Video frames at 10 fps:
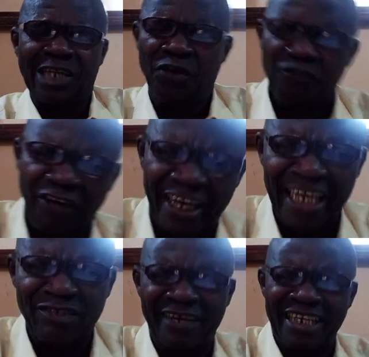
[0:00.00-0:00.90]
I don't
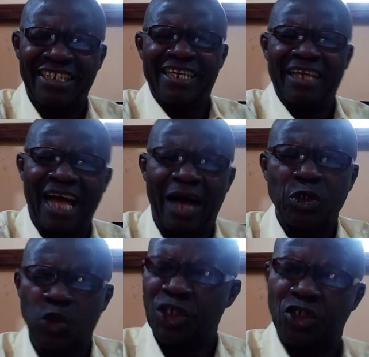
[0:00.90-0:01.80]
forget when I say now.
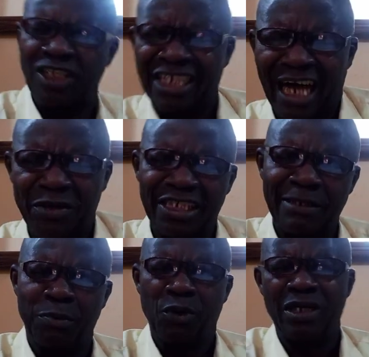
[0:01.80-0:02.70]
You is not a now.
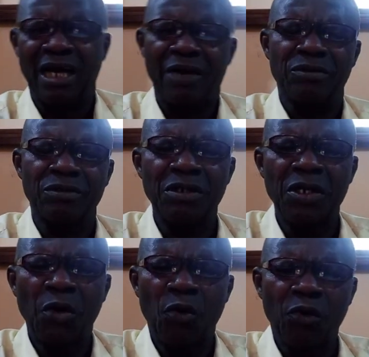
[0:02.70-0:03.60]
it's a pronoun
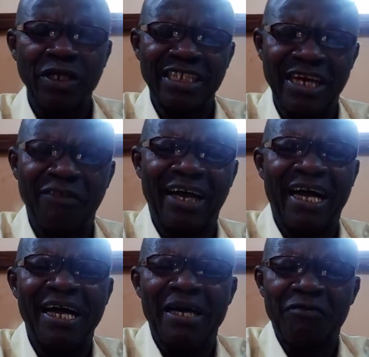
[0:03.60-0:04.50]

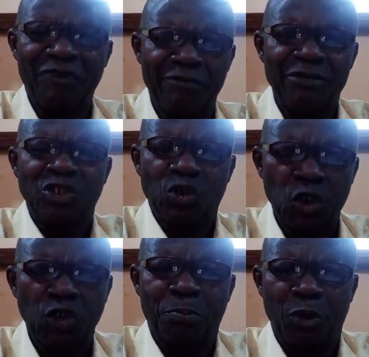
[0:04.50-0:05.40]
whatever, when we
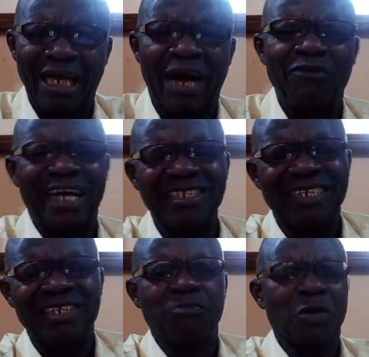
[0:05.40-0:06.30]
use pronoun, we are,
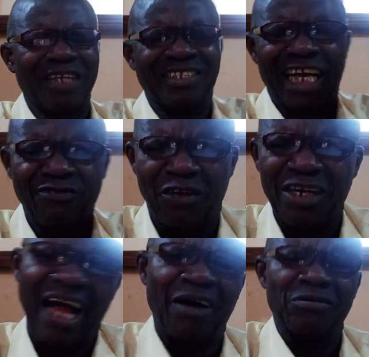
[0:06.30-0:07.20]
pronoun stands for
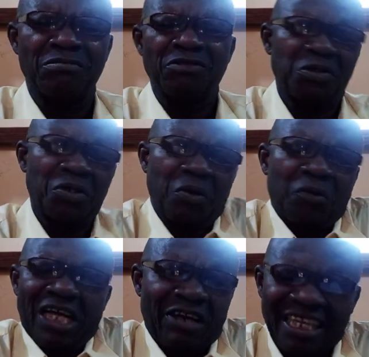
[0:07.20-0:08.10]
noun.
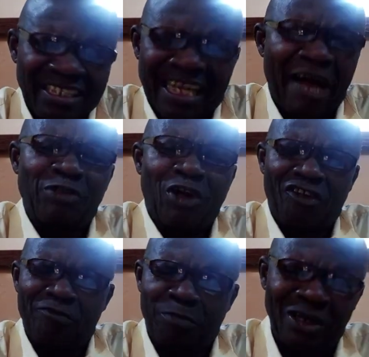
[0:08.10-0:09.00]
So anytime we
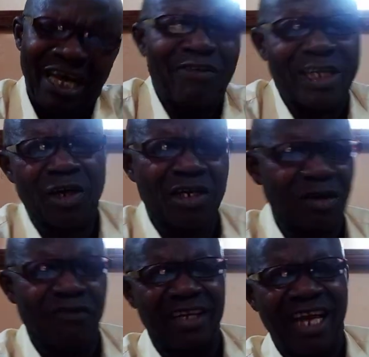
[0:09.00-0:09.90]
talk of pronoun, we are
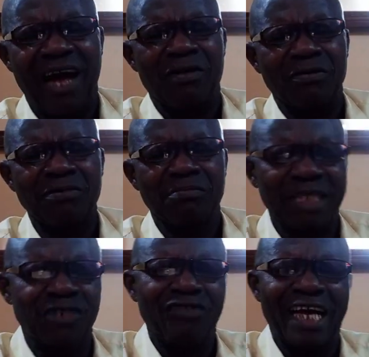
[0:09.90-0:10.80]
talking of a noun.
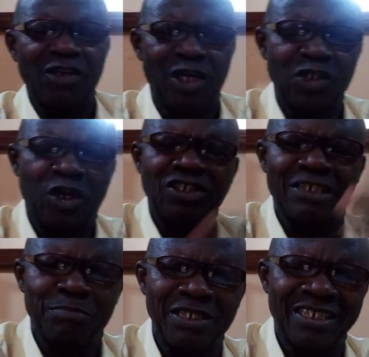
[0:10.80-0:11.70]
But we are not
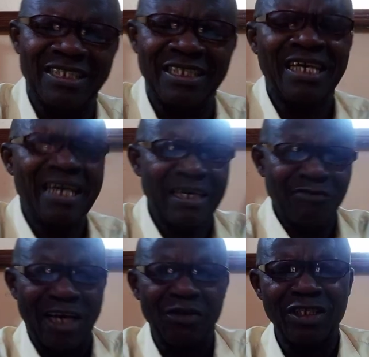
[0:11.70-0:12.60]
just repeating,
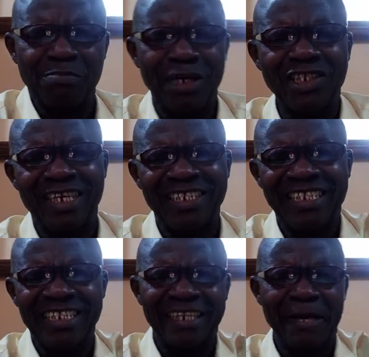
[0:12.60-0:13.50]
we are not
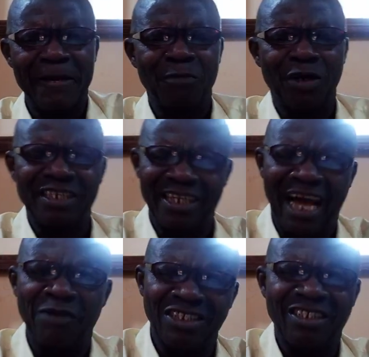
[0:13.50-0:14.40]
mentioning the name or the
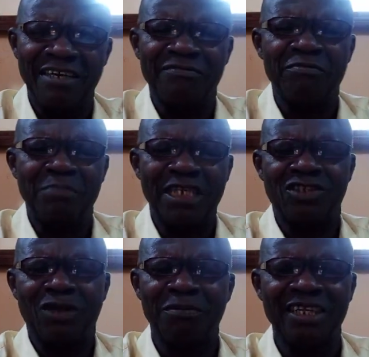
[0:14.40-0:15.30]
noun itself,
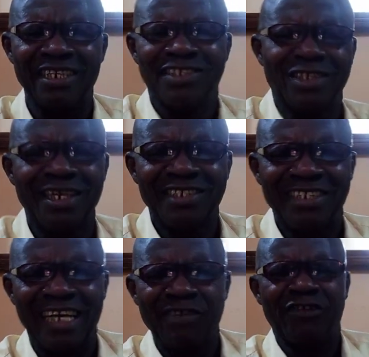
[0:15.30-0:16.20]
but something is
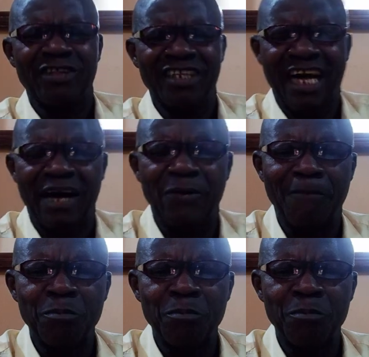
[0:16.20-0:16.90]
standing for the noun.